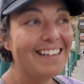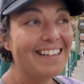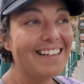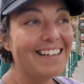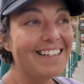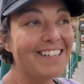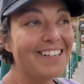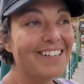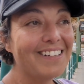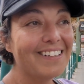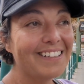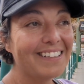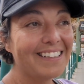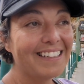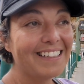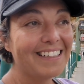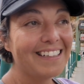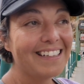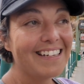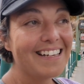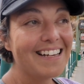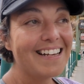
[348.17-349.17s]
It took
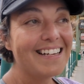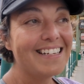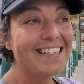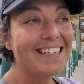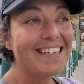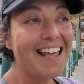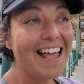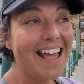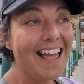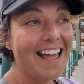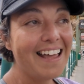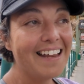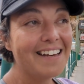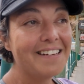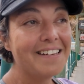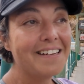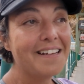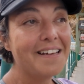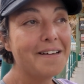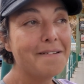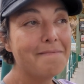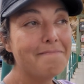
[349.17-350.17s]

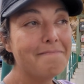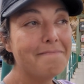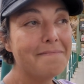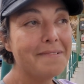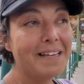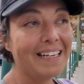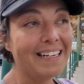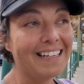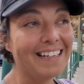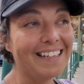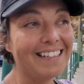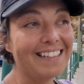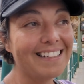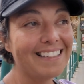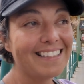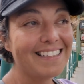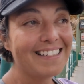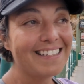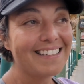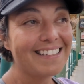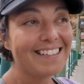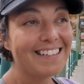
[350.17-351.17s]
10
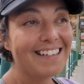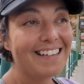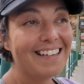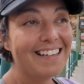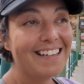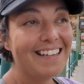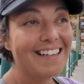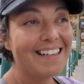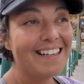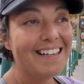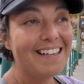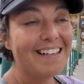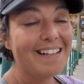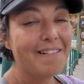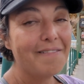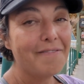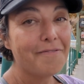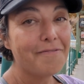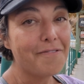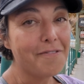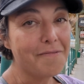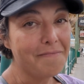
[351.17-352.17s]
minutes
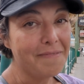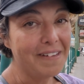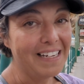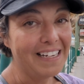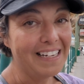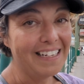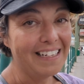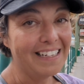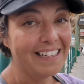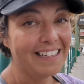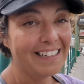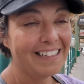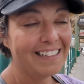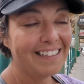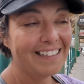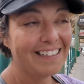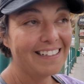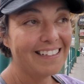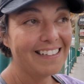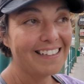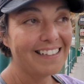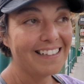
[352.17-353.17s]
for me
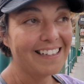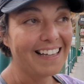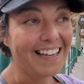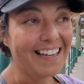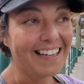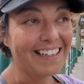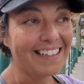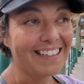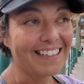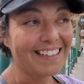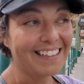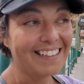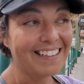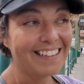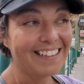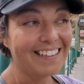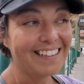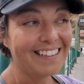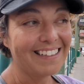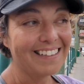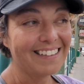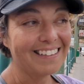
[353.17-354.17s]
to like
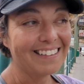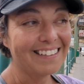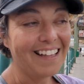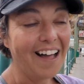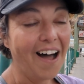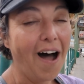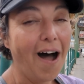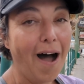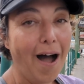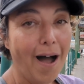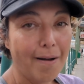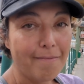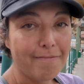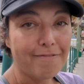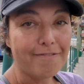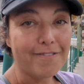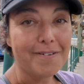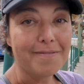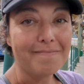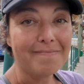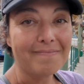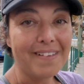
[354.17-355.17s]
hop
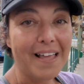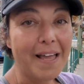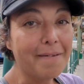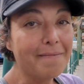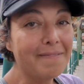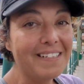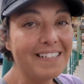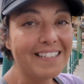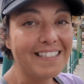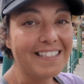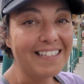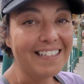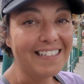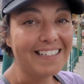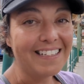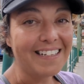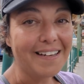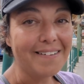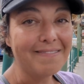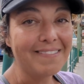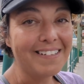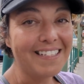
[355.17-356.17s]
from empty seat
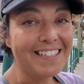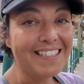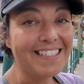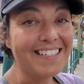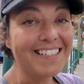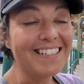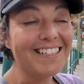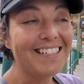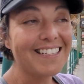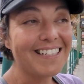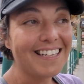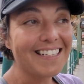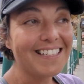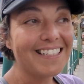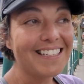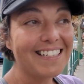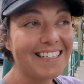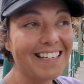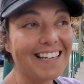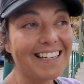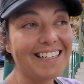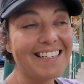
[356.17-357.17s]
just
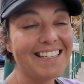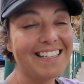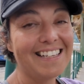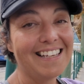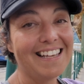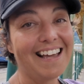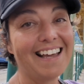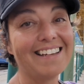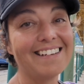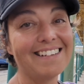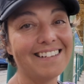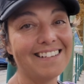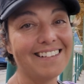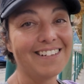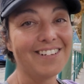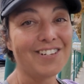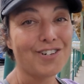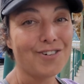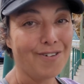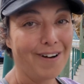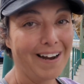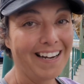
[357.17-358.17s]
to get to the end of the
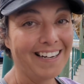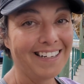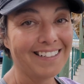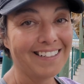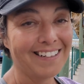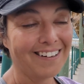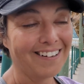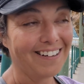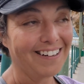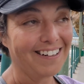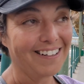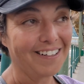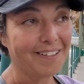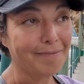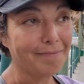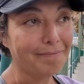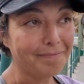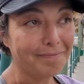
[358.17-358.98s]
train car.